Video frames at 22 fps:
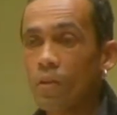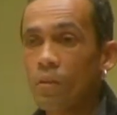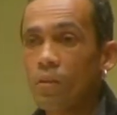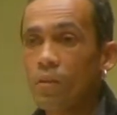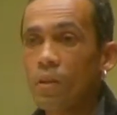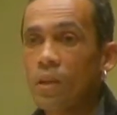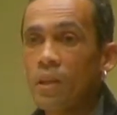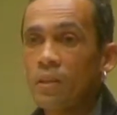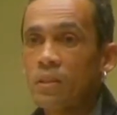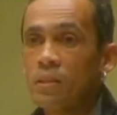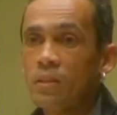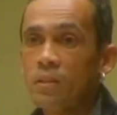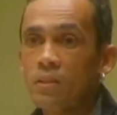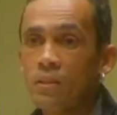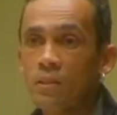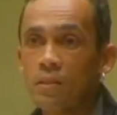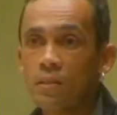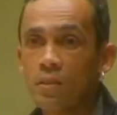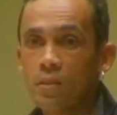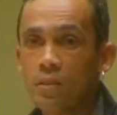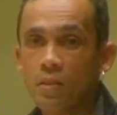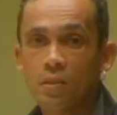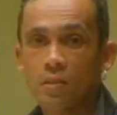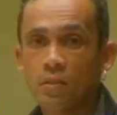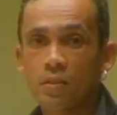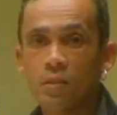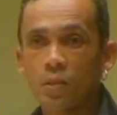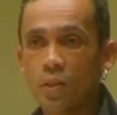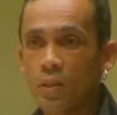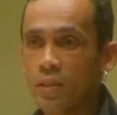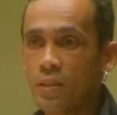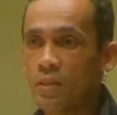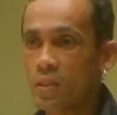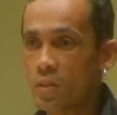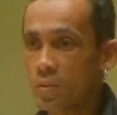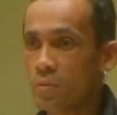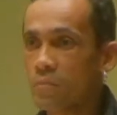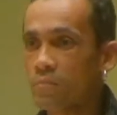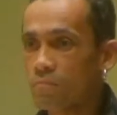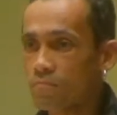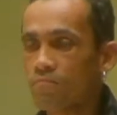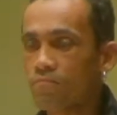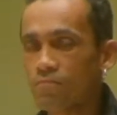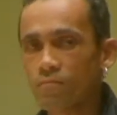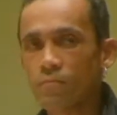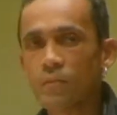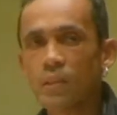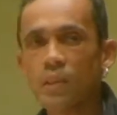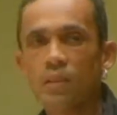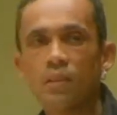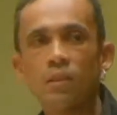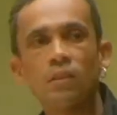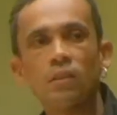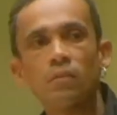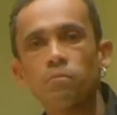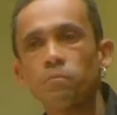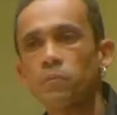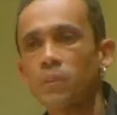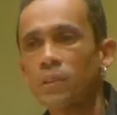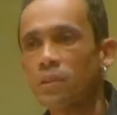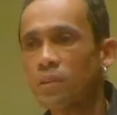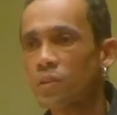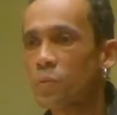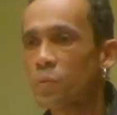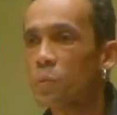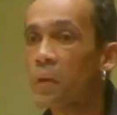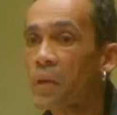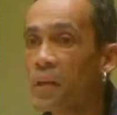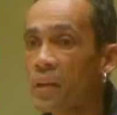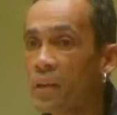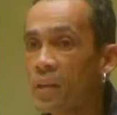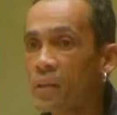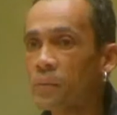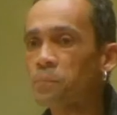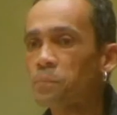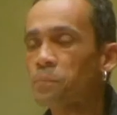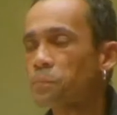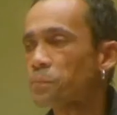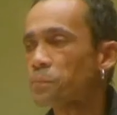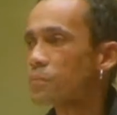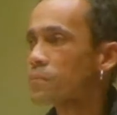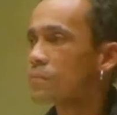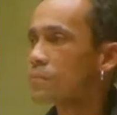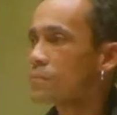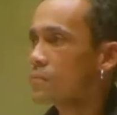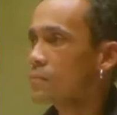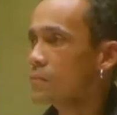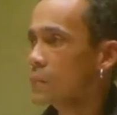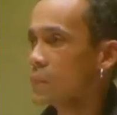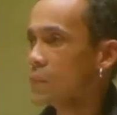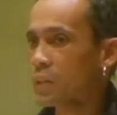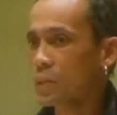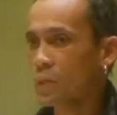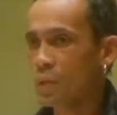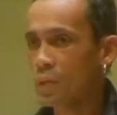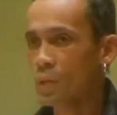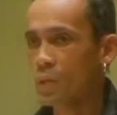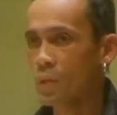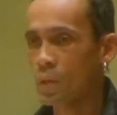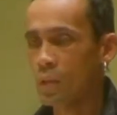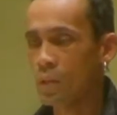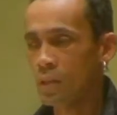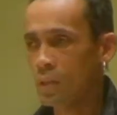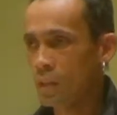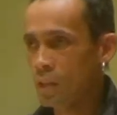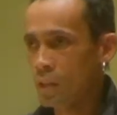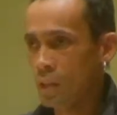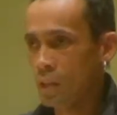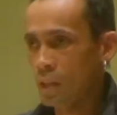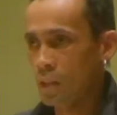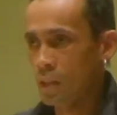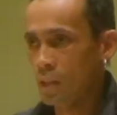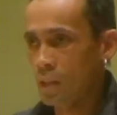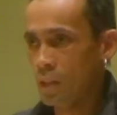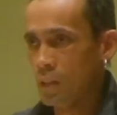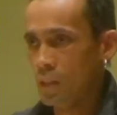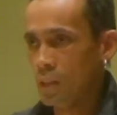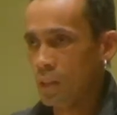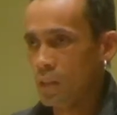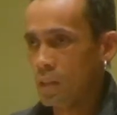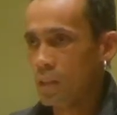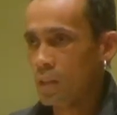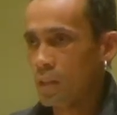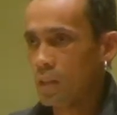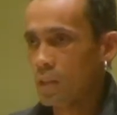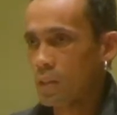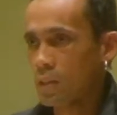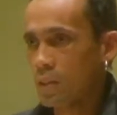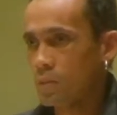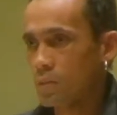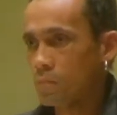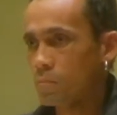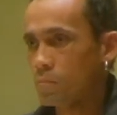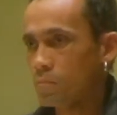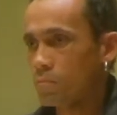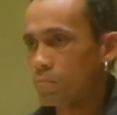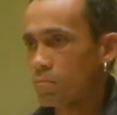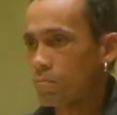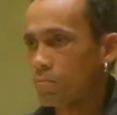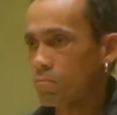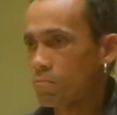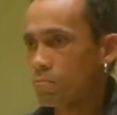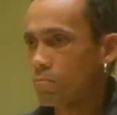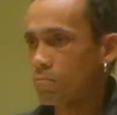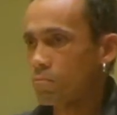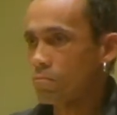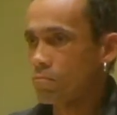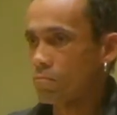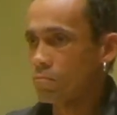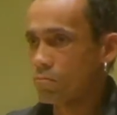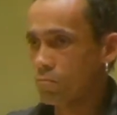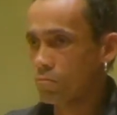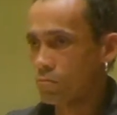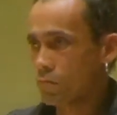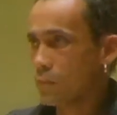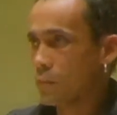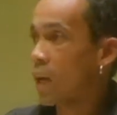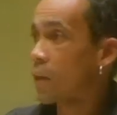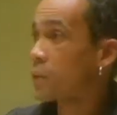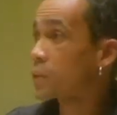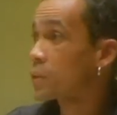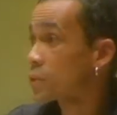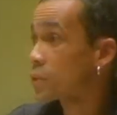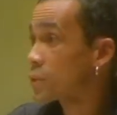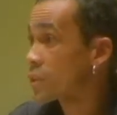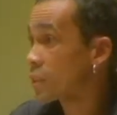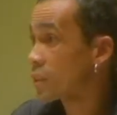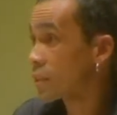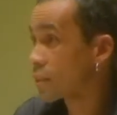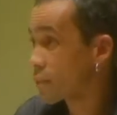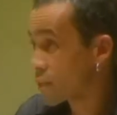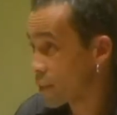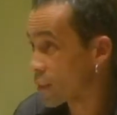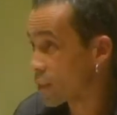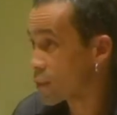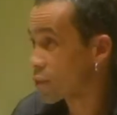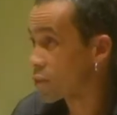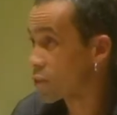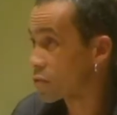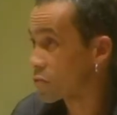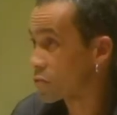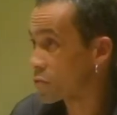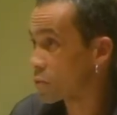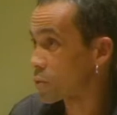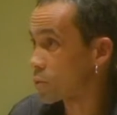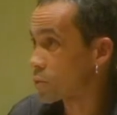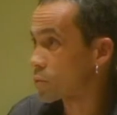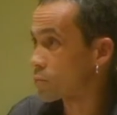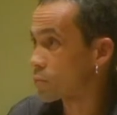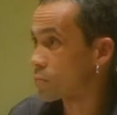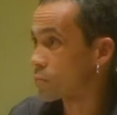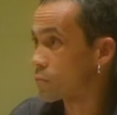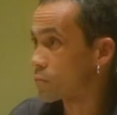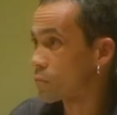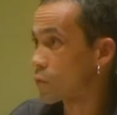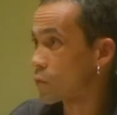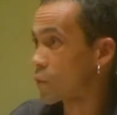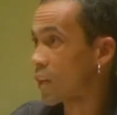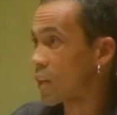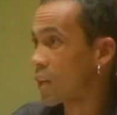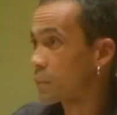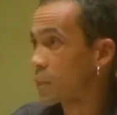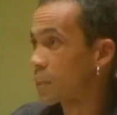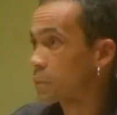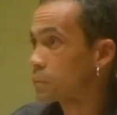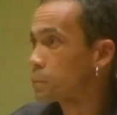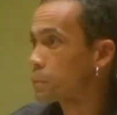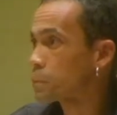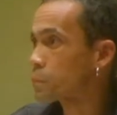at this, in this way. So I wanted to say thank you for coming.